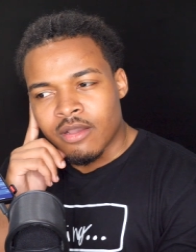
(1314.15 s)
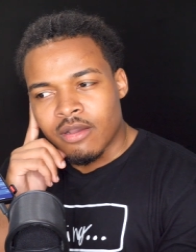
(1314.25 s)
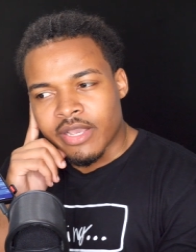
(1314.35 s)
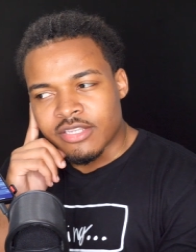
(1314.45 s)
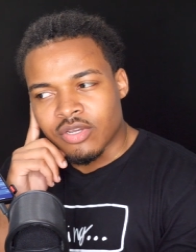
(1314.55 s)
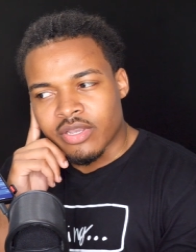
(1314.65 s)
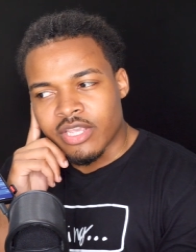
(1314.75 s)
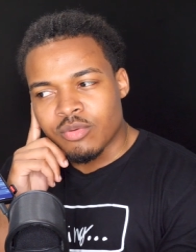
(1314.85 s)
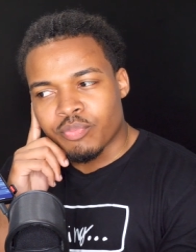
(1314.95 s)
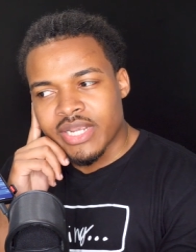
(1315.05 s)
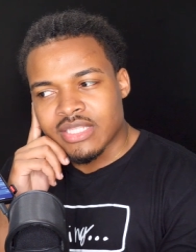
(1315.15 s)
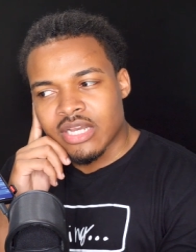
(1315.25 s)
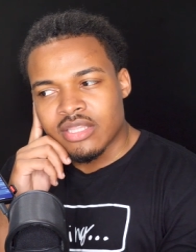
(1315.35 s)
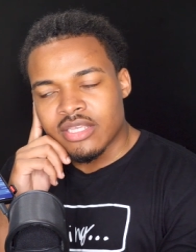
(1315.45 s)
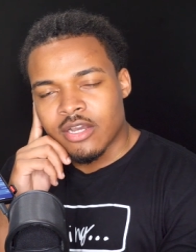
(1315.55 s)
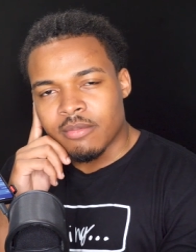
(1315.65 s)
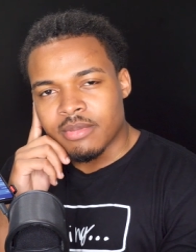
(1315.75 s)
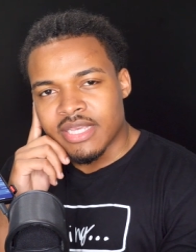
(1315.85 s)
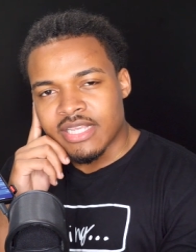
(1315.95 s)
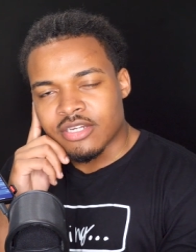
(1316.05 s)
Okay, so can you break down the um
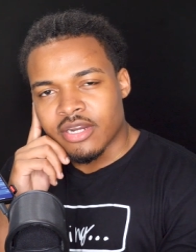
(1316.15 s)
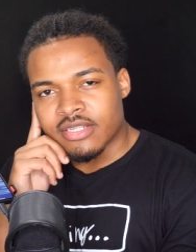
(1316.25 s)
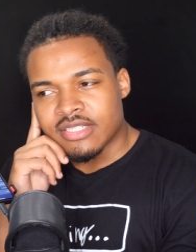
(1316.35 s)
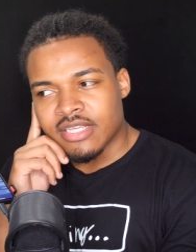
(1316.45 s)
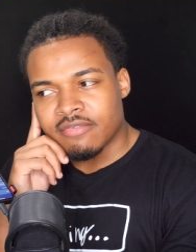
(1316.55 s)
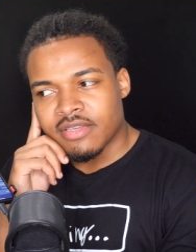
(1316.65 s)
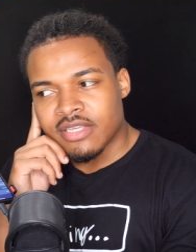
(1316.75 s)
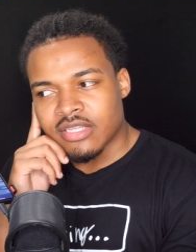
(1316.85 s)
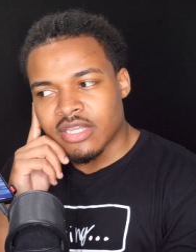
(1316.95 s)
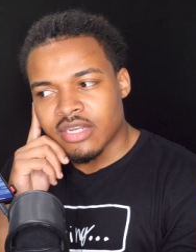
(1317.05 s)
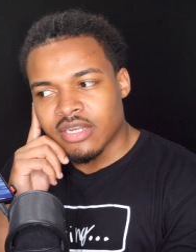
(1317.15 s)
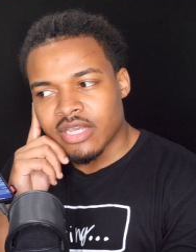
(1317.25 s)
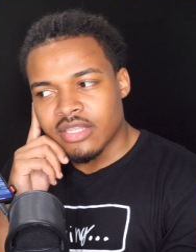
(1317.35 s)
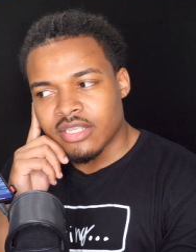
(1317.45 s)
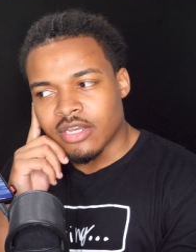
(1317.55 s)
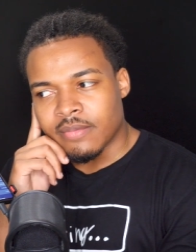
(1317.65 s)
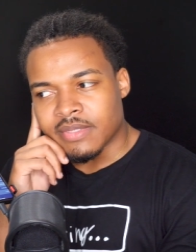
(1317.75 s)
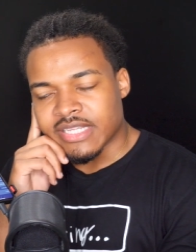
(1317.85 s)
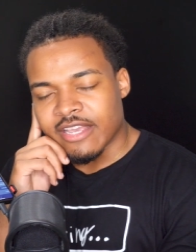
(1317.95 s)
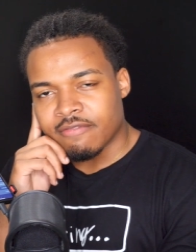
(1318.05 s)
the S R C fees and and the um
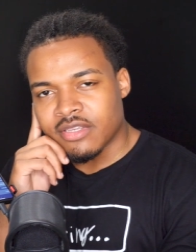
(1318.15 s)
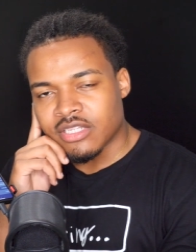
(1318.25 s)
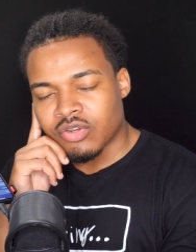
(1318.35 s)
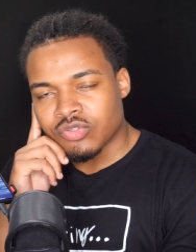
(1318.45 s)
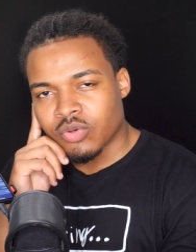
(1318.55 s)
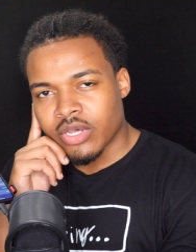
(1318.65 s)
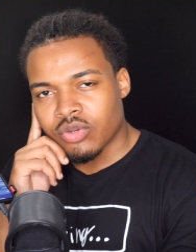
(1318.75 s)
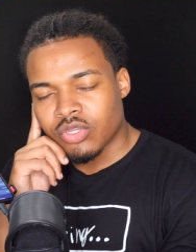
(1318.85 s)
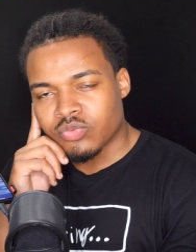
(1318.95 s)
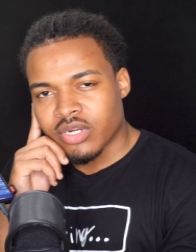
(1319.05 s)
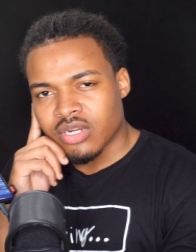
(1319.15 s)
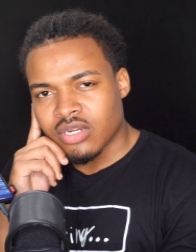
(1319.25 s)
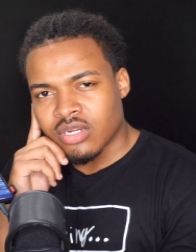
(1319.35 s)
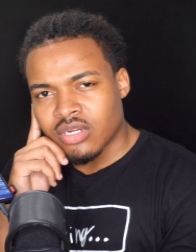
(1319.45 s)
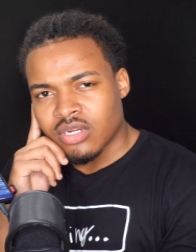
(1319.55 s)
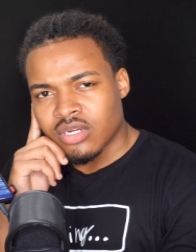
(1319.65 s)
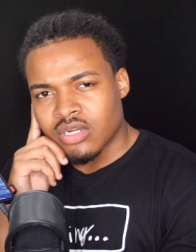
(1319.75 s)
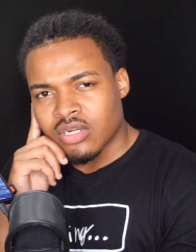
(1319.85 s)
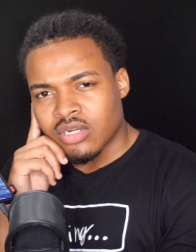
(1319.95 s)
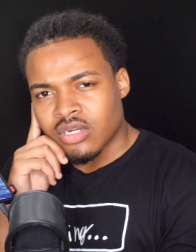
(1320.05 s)
the T A F fees? How does those, how do those work?
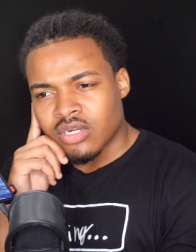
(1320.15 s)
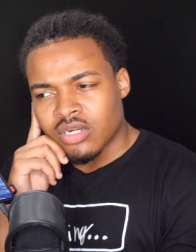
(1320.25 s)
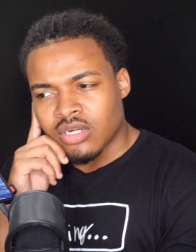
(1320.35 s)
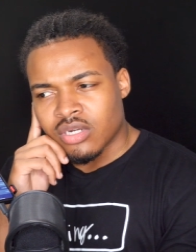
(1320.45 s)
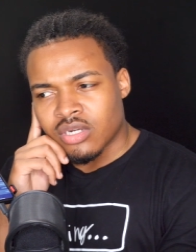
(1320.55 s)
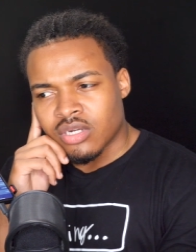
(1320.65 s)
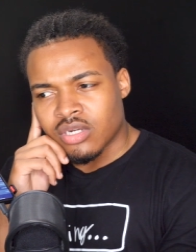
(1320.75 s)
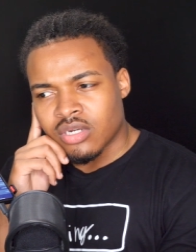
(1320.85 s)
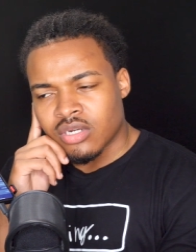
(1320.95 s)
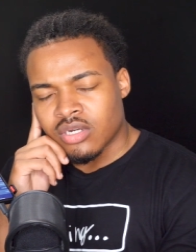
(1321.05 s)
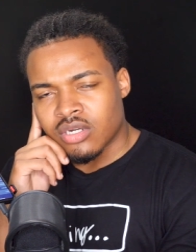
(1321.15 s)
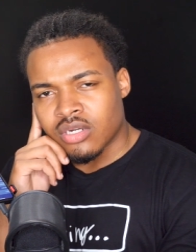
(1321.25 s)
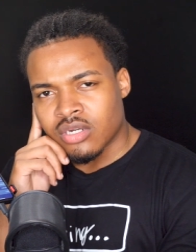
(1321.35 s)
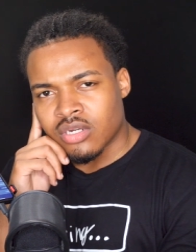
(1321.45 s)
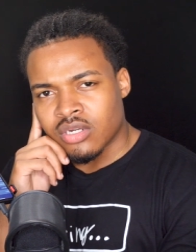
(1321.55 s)
Um, let